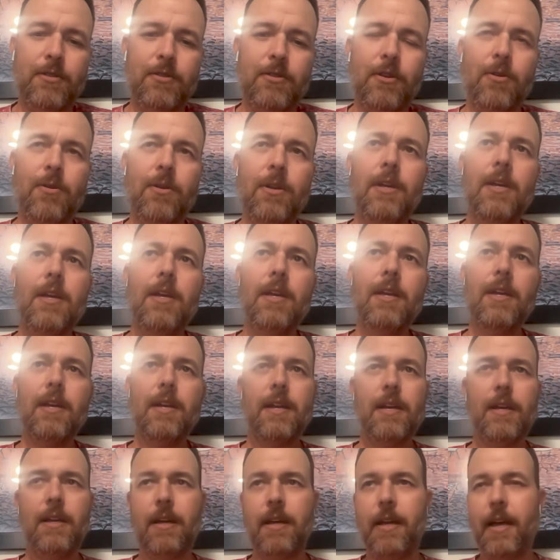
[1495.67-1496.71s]
So
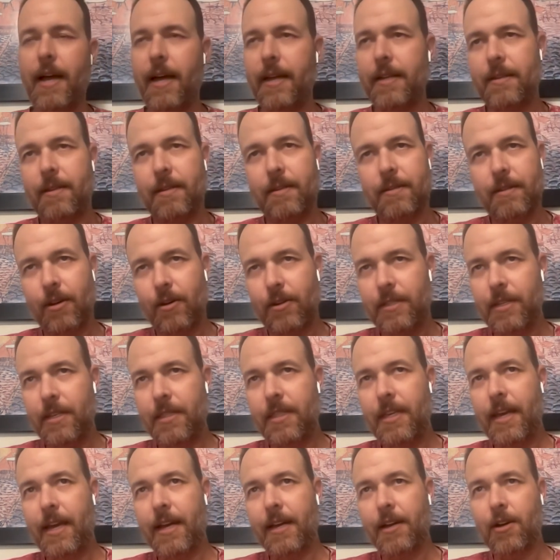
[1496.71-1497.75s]
yeah. I, you know, I did
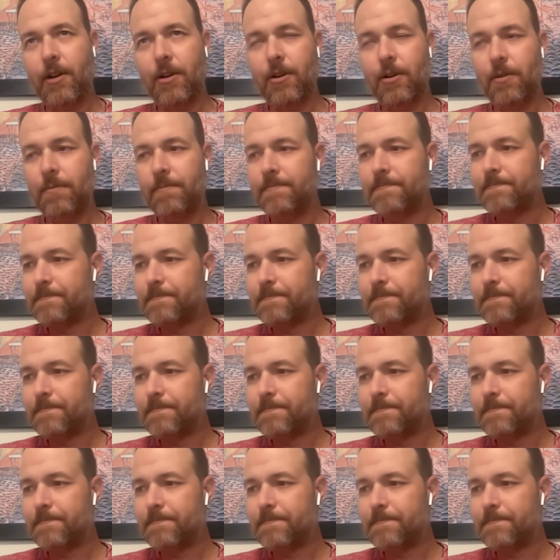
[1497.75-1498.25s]
the echo